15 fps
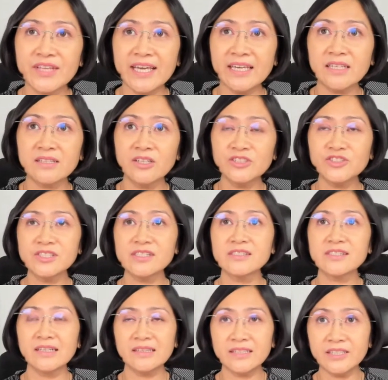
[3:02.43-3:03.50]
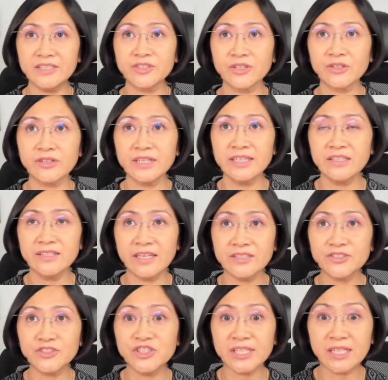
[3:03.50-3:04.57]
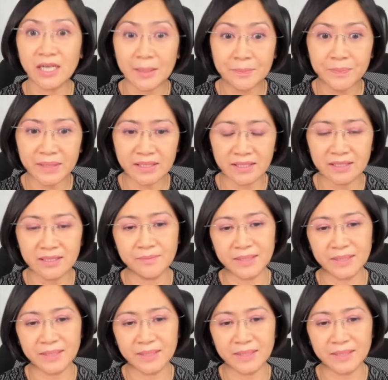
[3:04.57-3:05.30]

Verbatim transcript: think not just as a leader in an energy company,